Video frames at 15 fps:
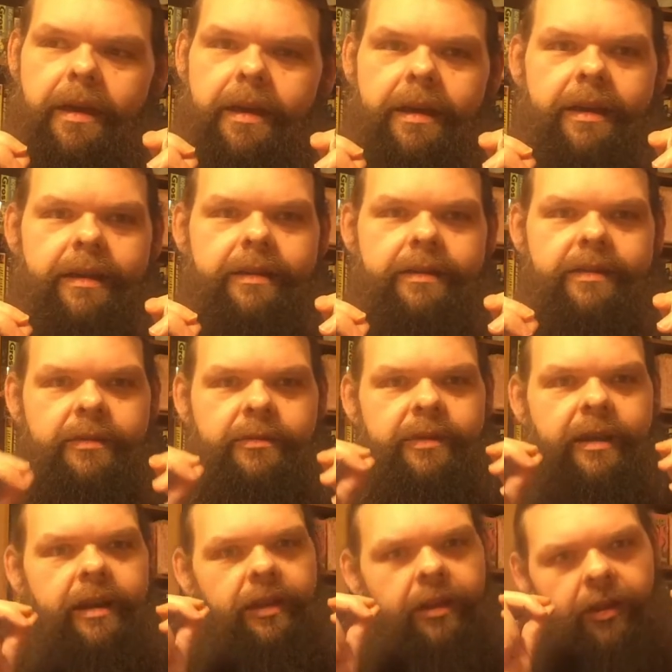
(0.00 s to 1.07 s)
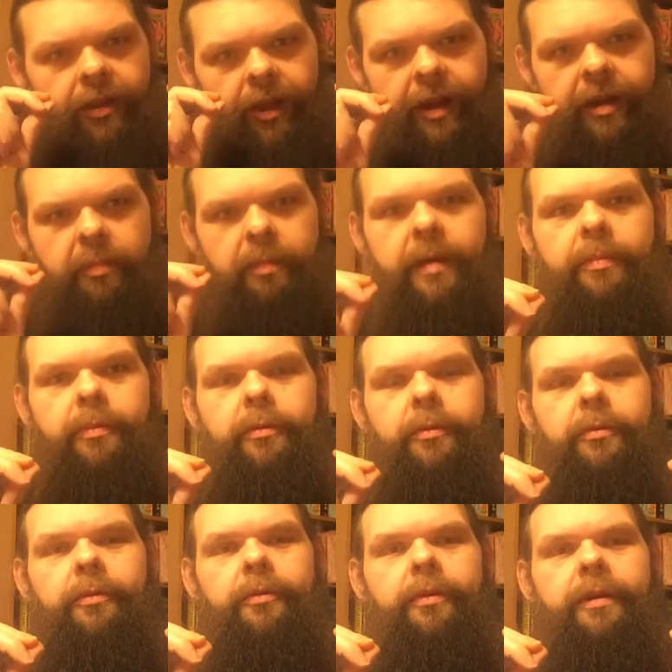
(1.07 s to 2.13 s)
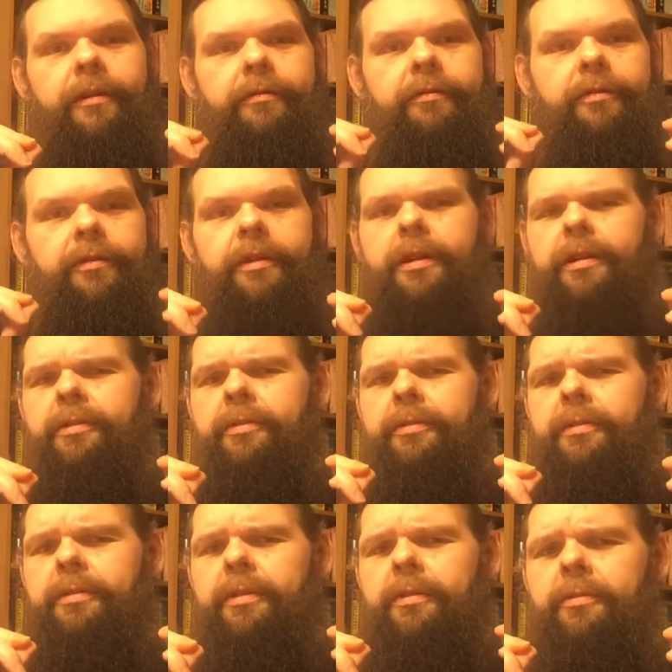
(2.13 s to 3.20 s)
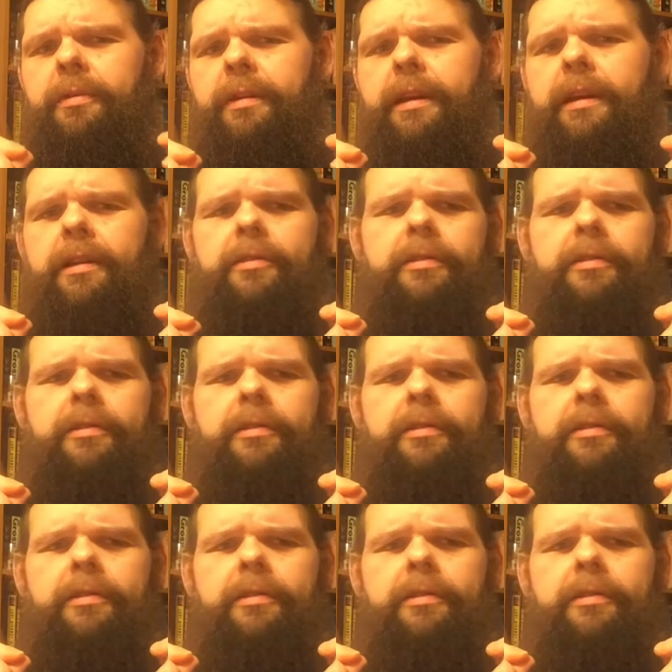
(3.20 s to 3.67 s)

seems like a lot of people have forgotten or don't get or don't